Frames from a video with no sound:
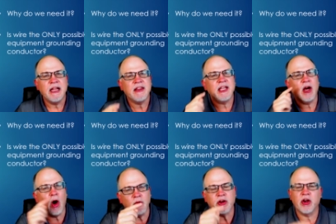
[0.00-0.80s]
the
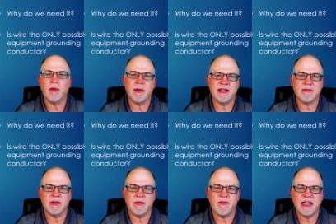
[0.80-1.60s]
overcurrent protective
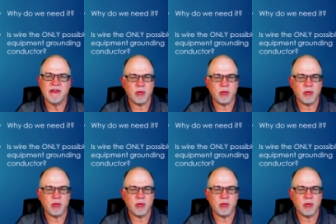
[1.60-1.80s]
device,